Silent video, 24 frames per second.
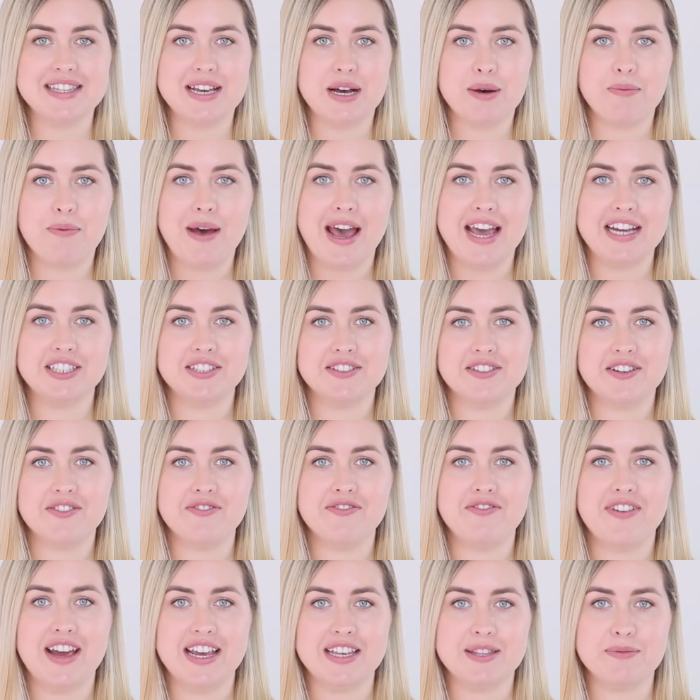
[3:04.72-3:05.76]
sell pages
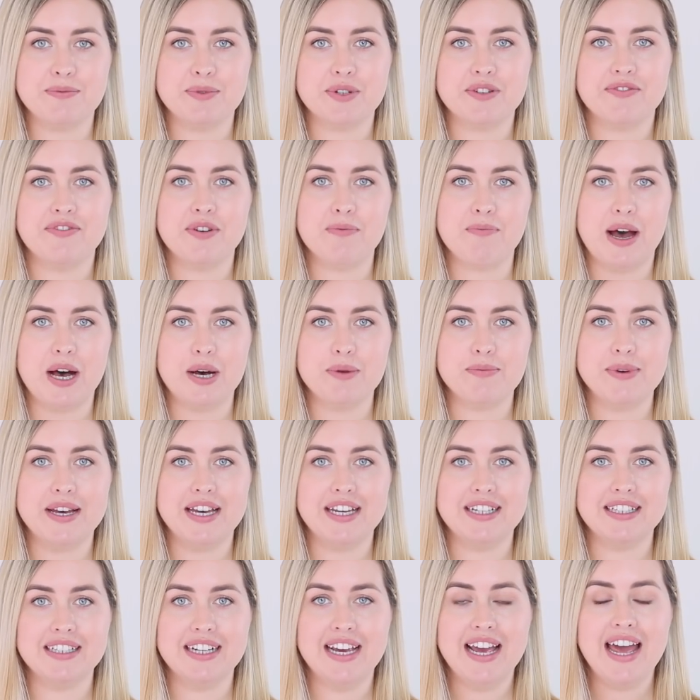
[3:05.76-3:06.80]
on Facebook for
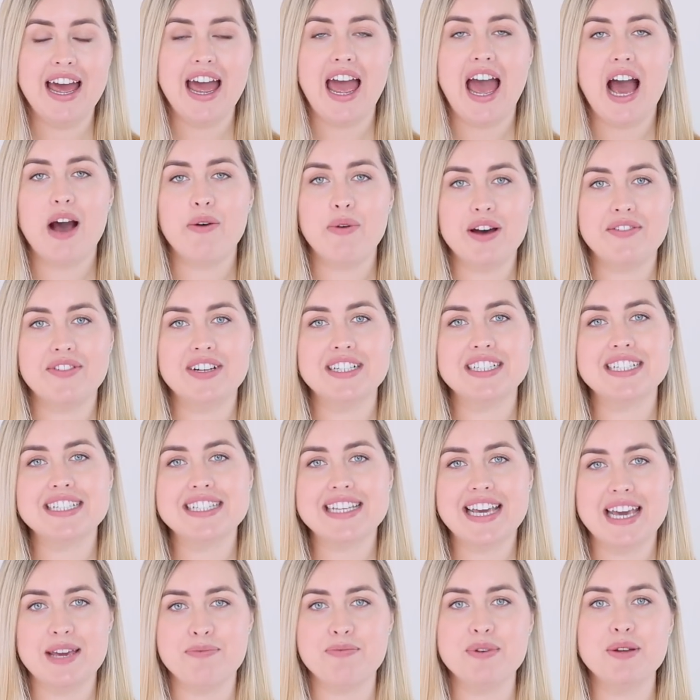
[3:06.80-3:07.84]
Melbourne. However,
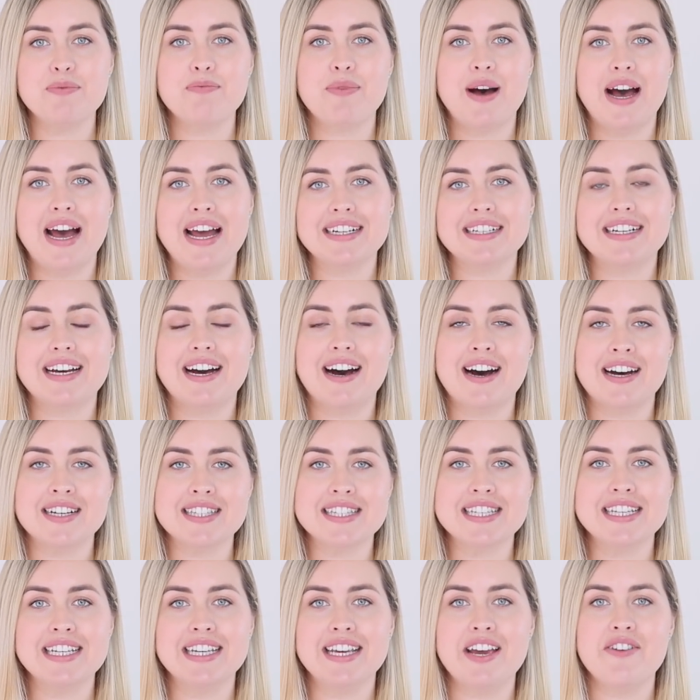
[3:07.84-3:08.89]
just keep in mind,
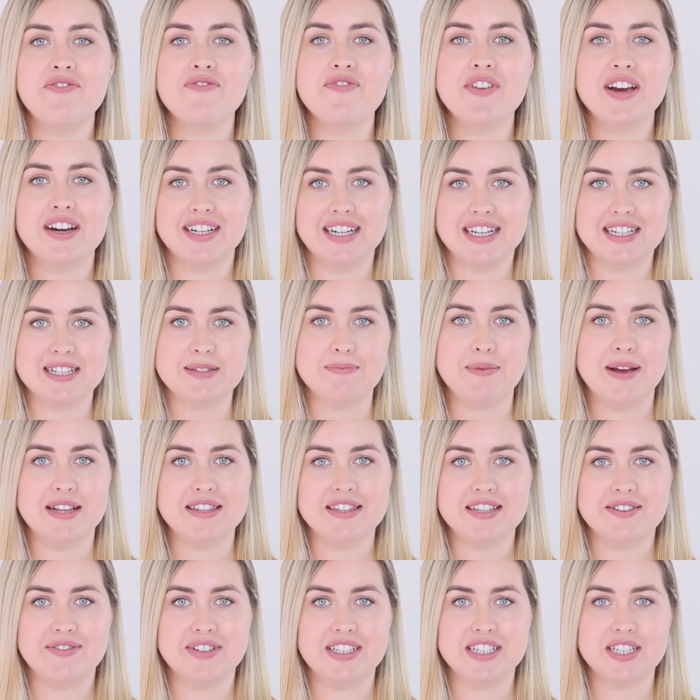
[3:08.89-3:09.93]
cars can get very
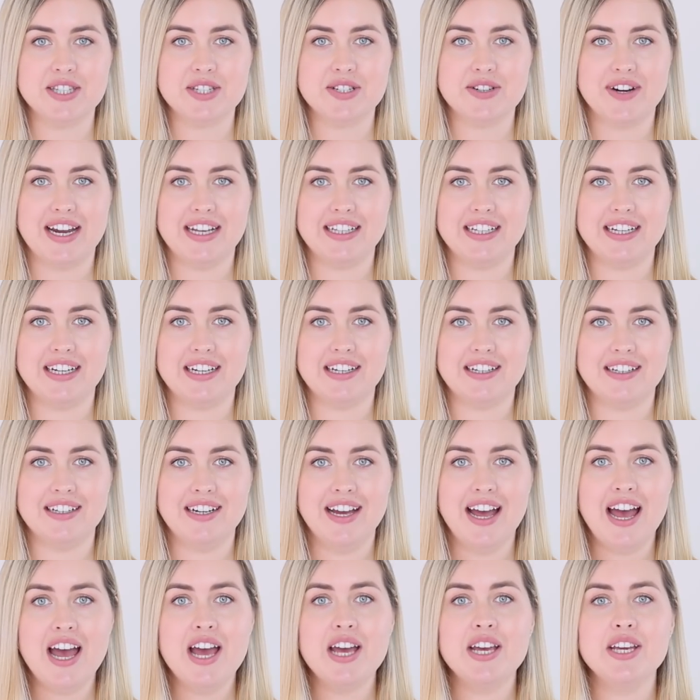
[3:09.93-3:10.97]
expensive in Australia.
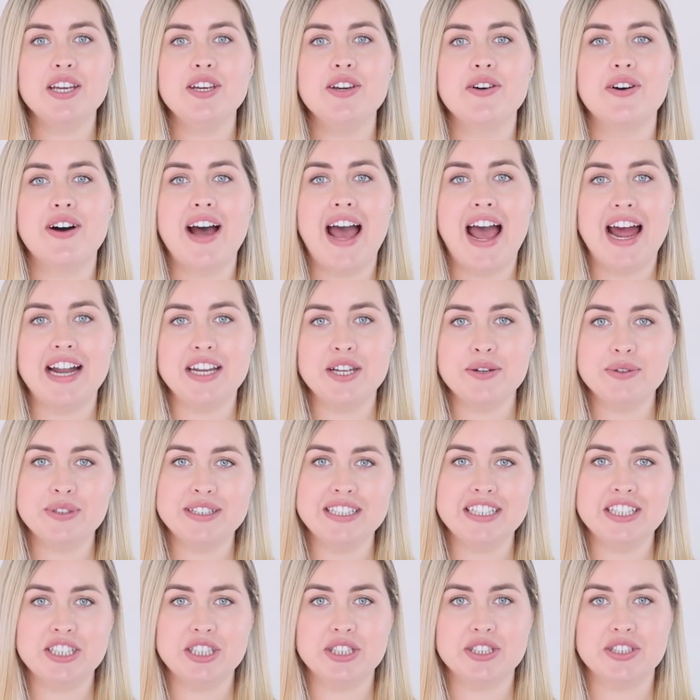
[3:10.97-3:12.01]
Your annual
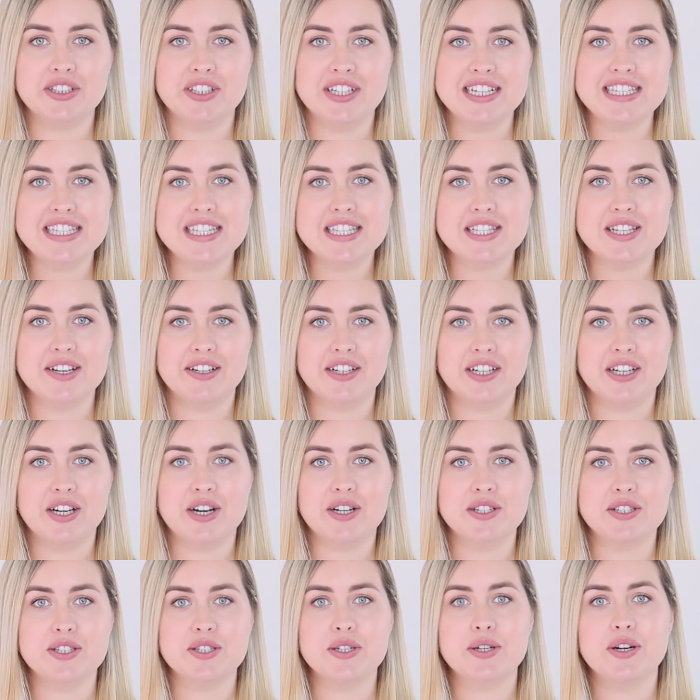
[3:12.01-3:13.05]
insurance is going to
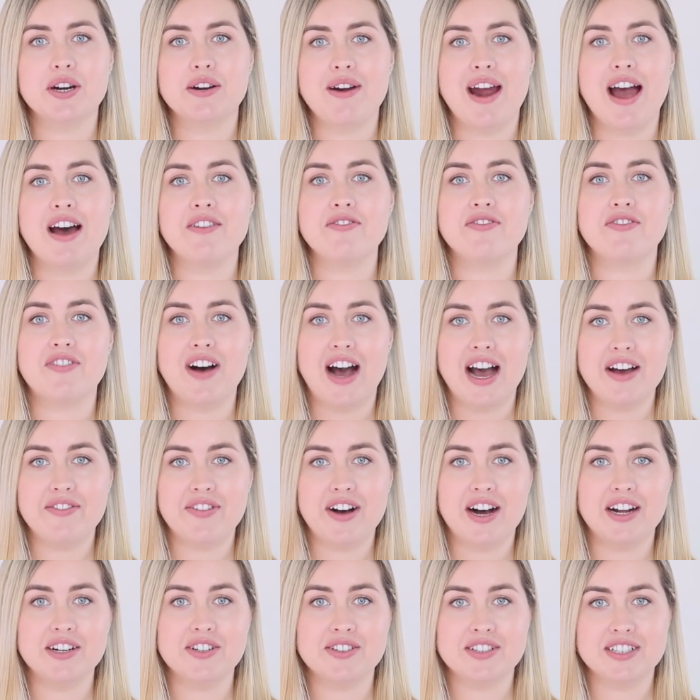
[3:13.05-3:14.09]
cost you around
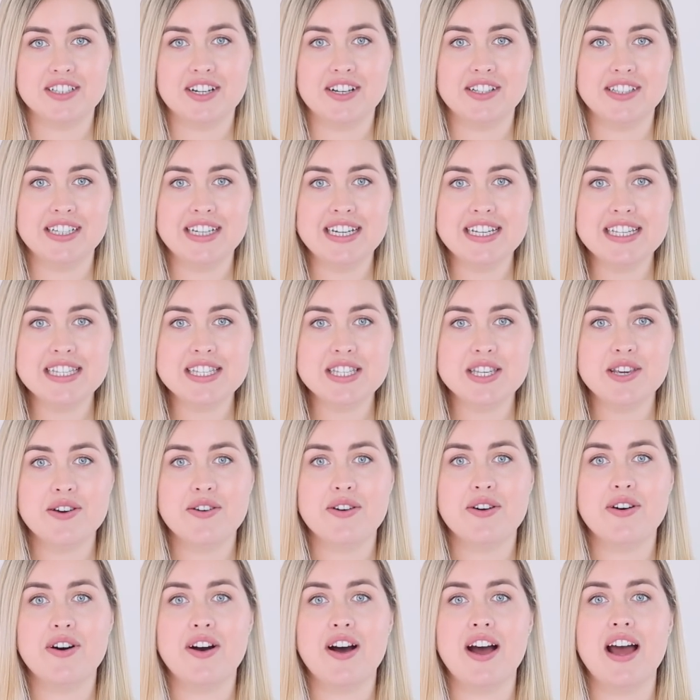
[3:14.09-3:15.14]
$500.
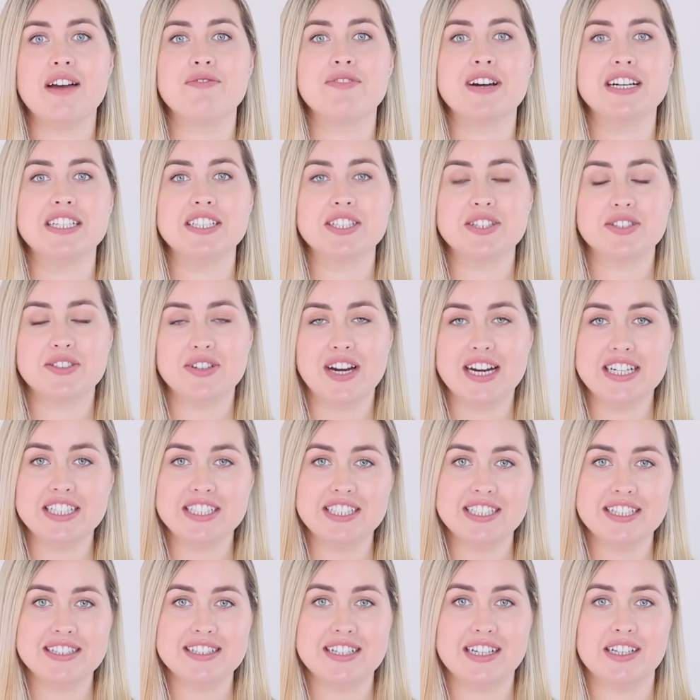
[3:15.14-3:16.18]
Your
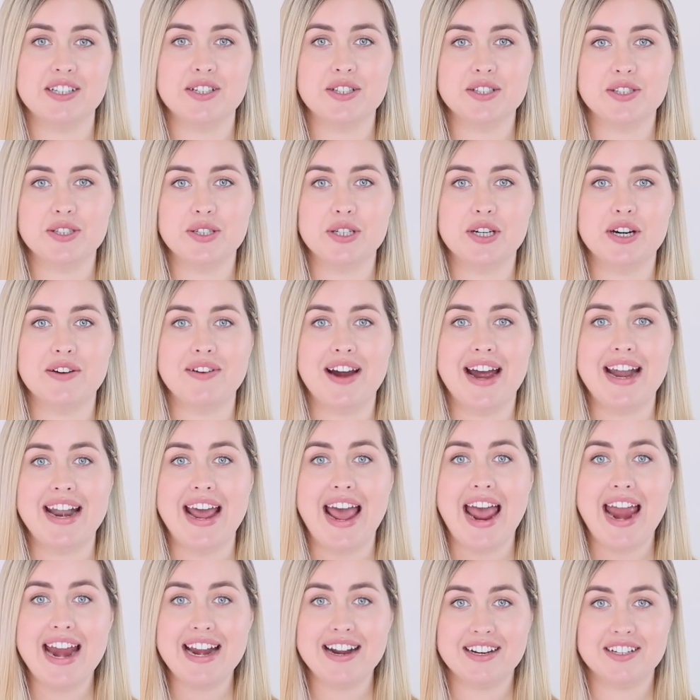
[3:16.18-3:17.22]
registration is going to cost you around
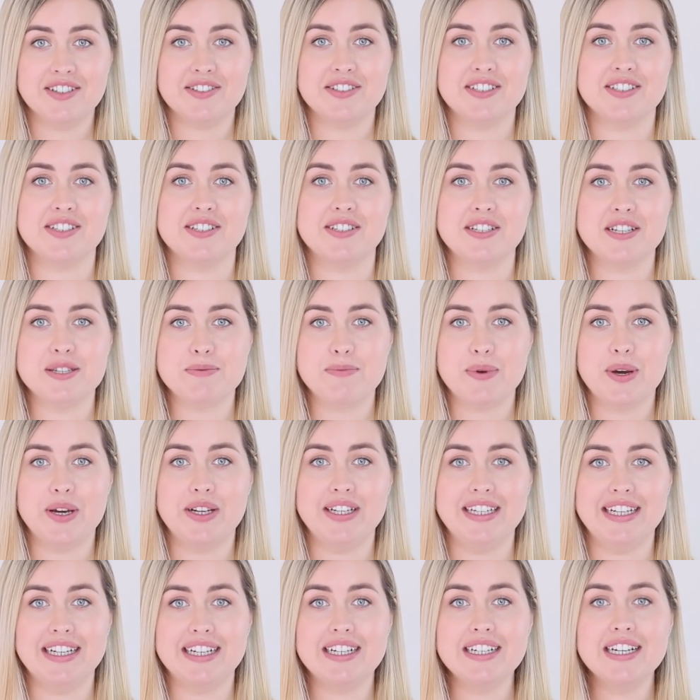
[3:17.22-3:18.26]
$800 per
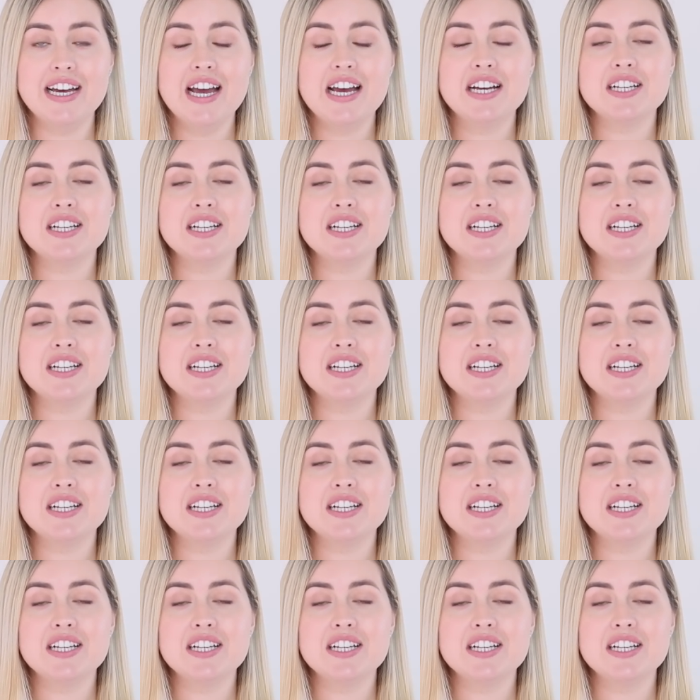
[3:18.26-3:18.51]
year.